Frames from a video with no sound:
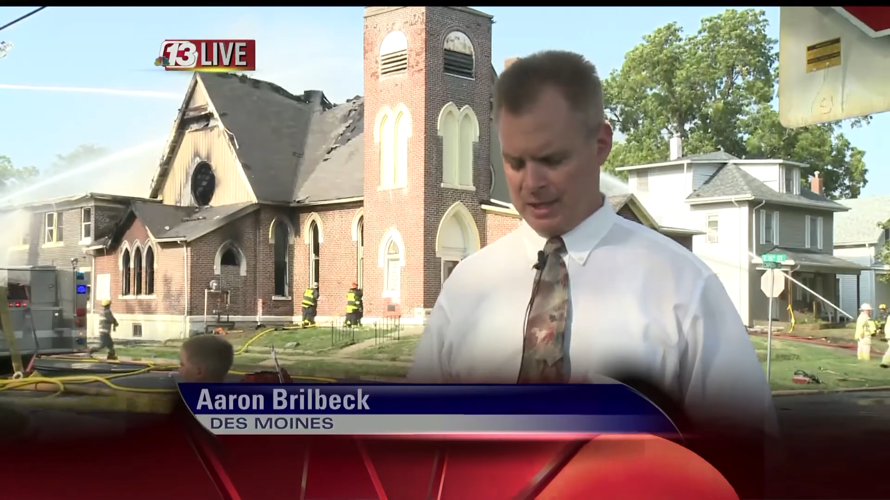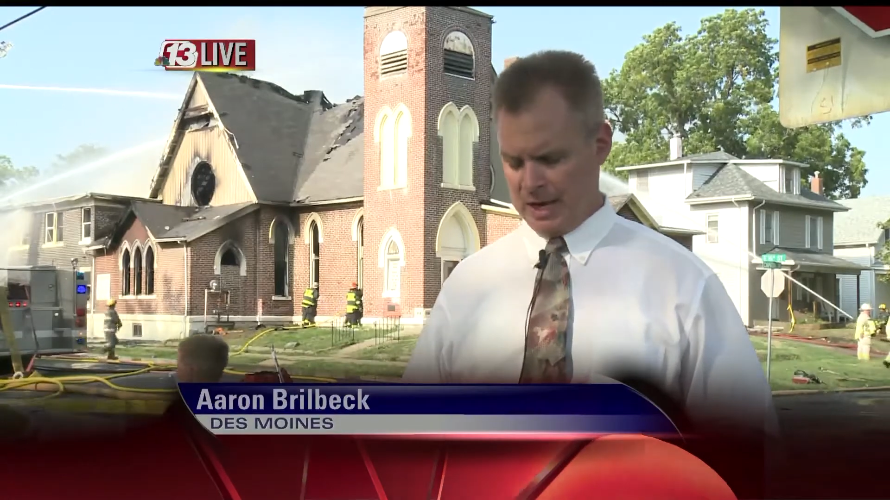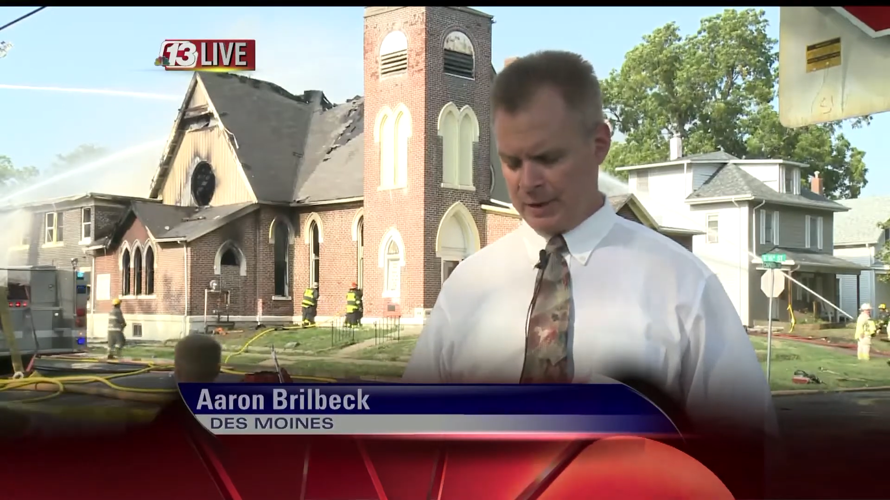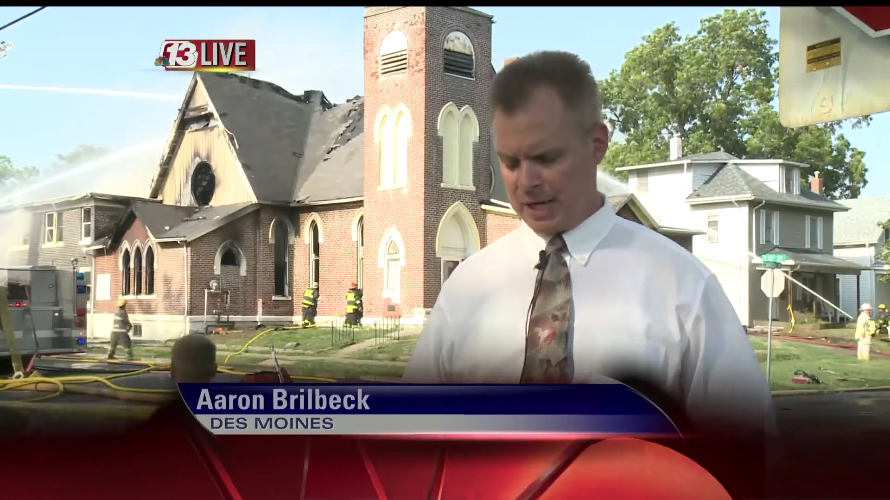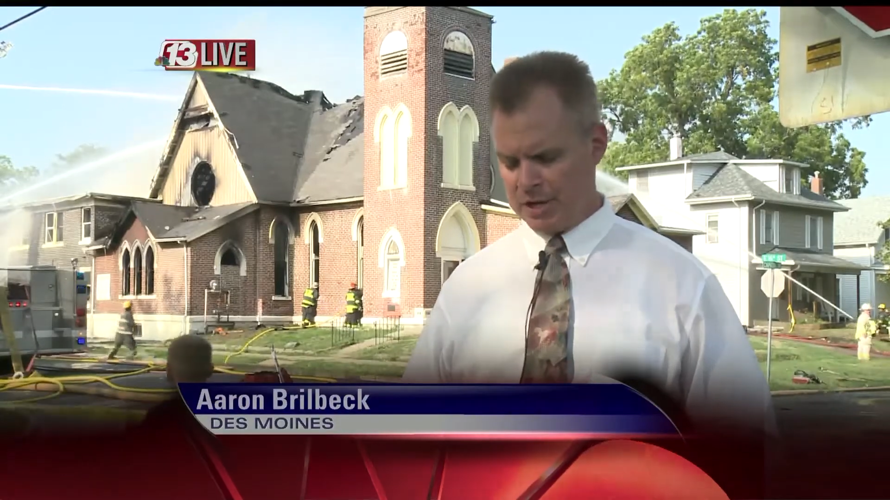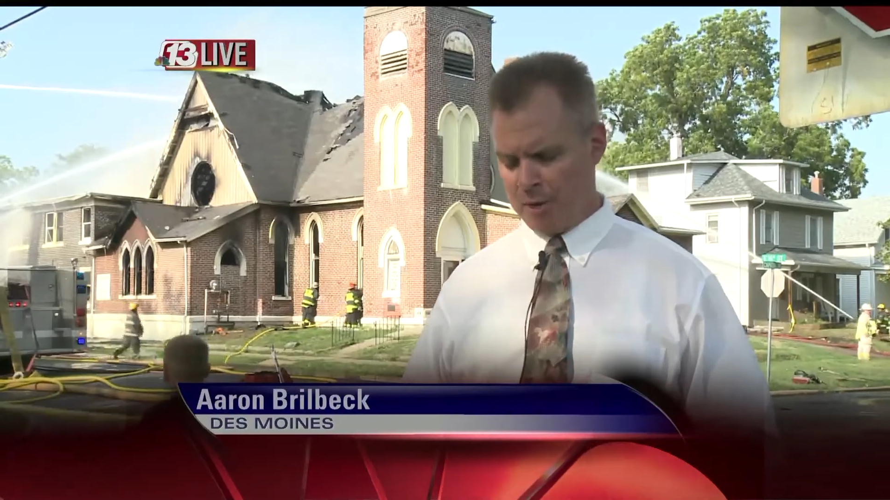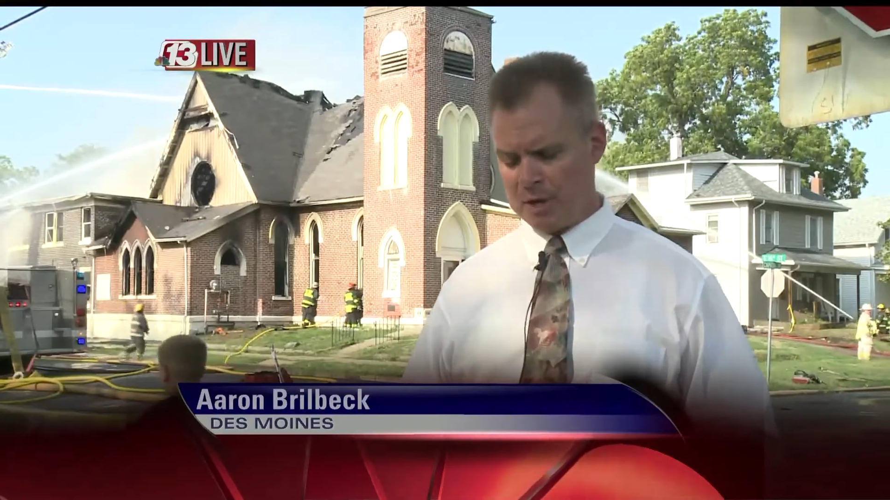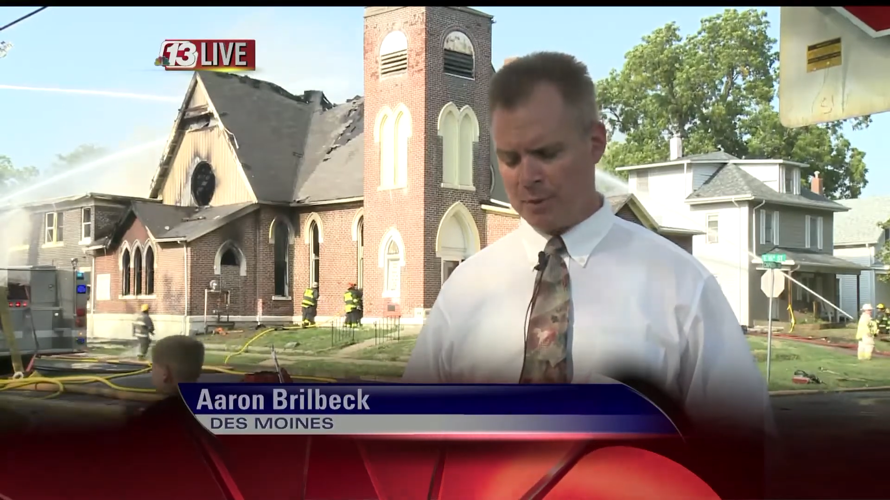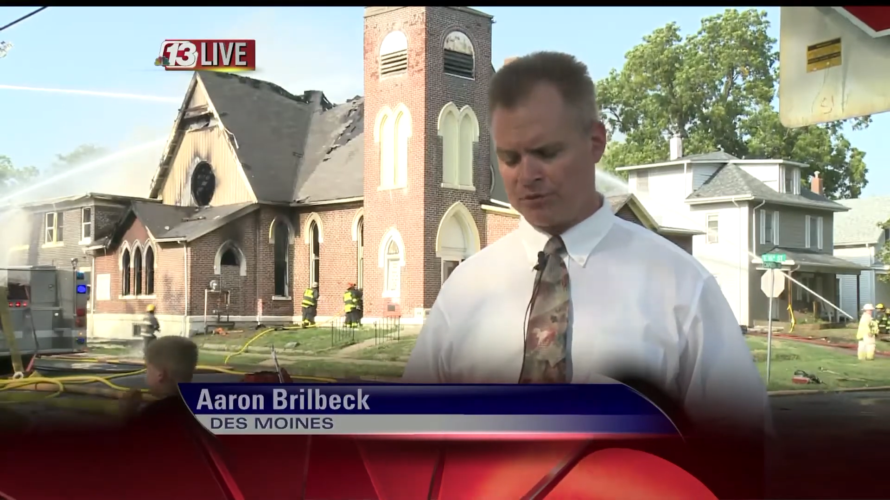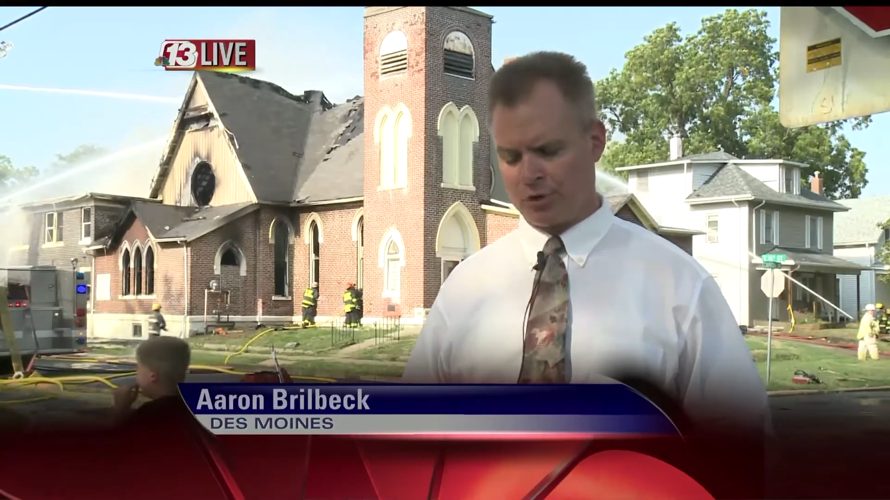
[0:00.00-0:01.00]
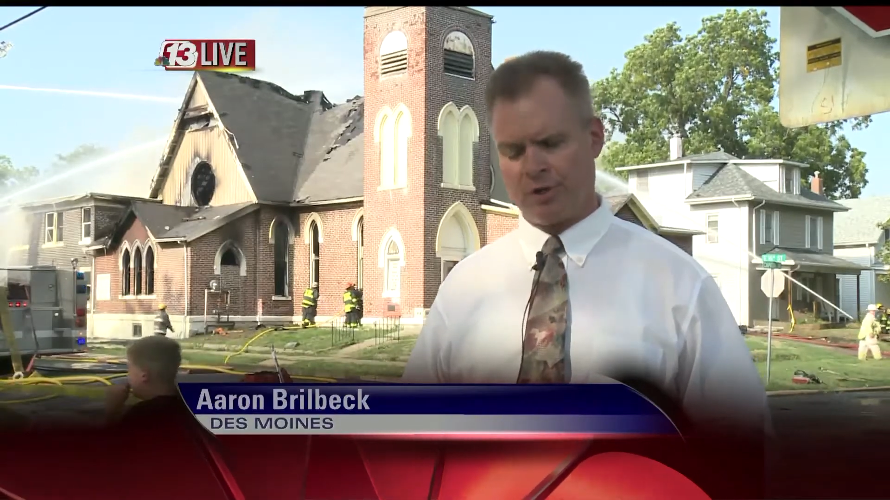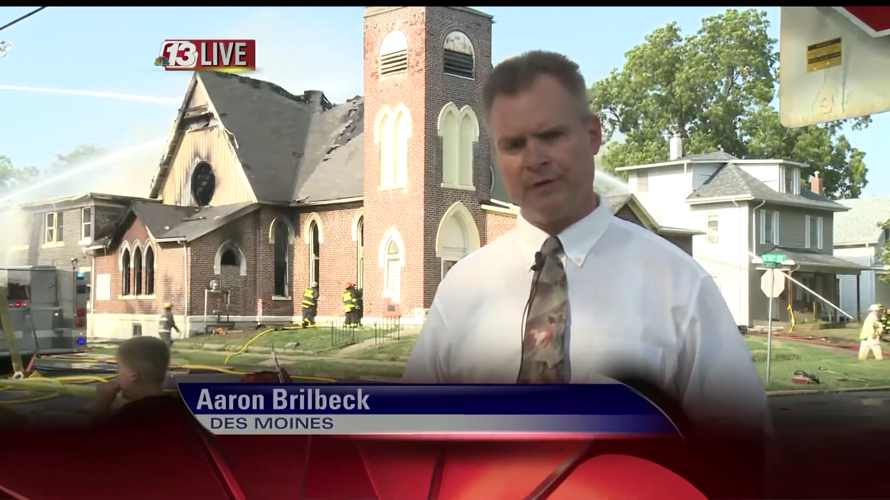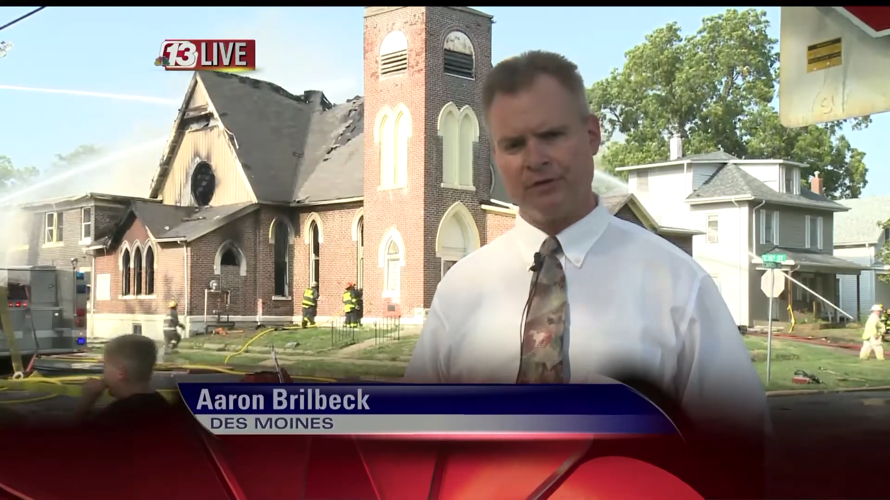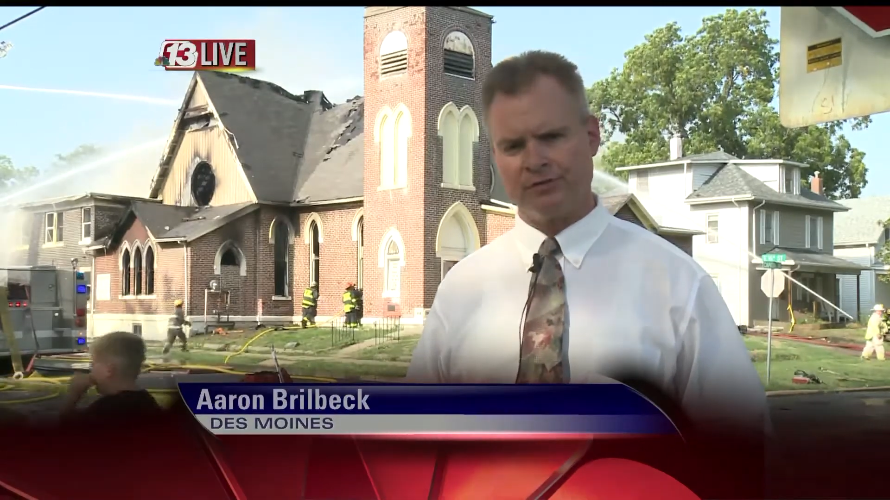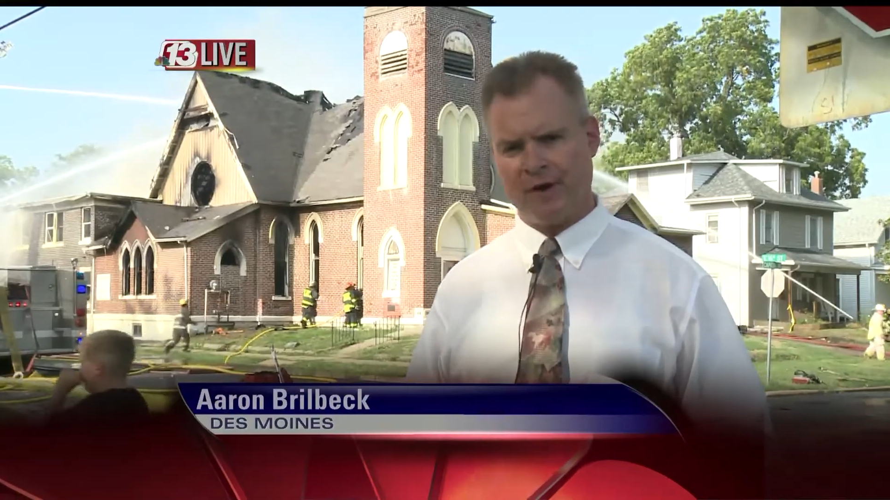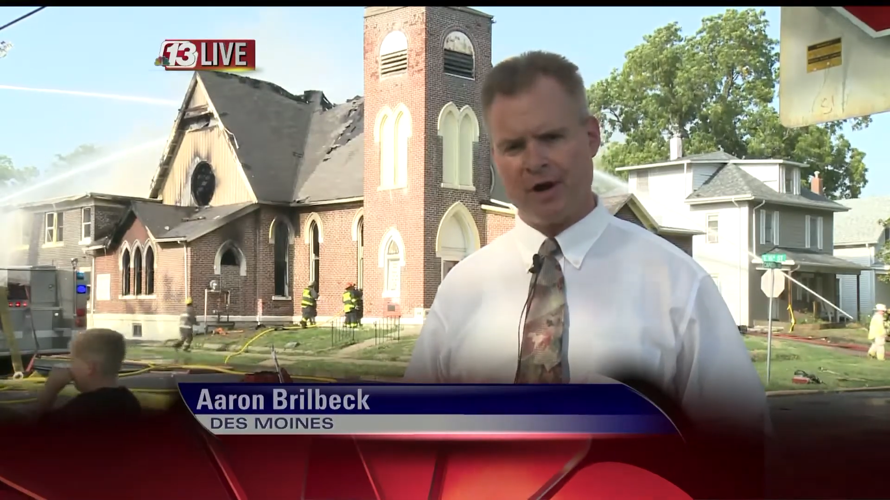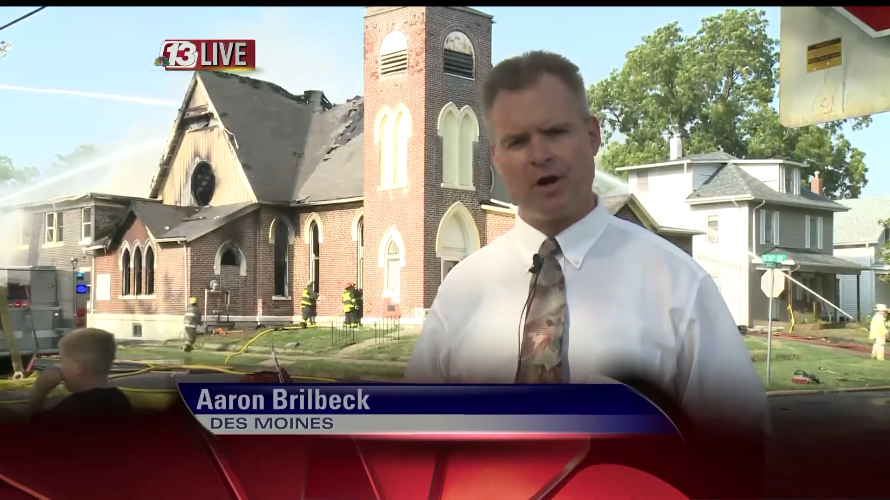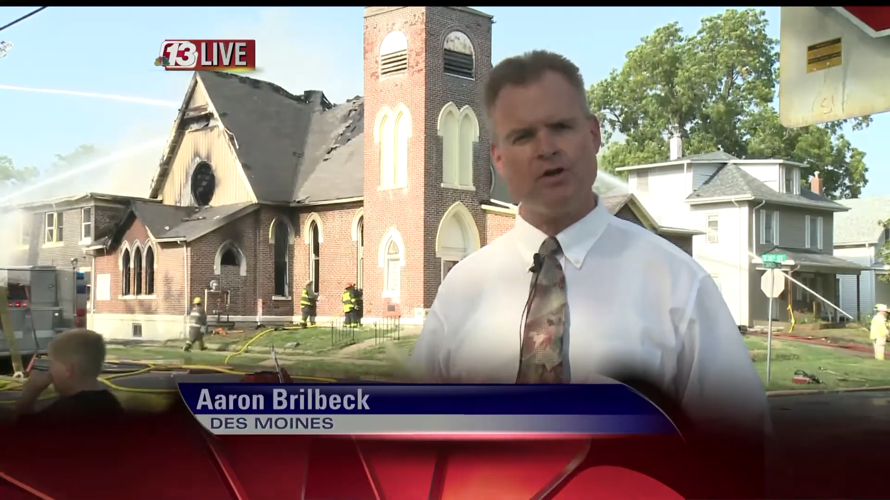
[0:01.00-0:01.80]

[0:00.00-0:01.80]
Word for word: No, again, nobody was hurt in this fire.